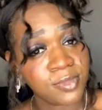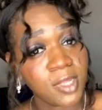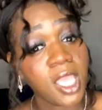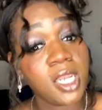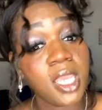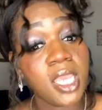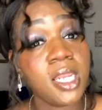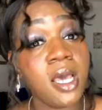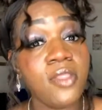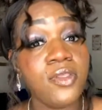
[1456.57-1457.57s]
in
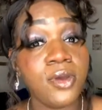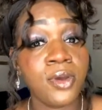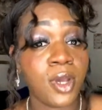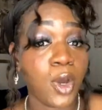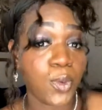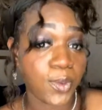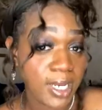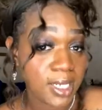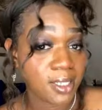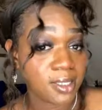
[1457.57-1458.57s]
other
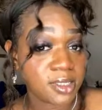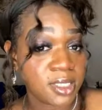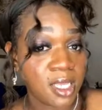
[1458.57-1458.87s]
arenas.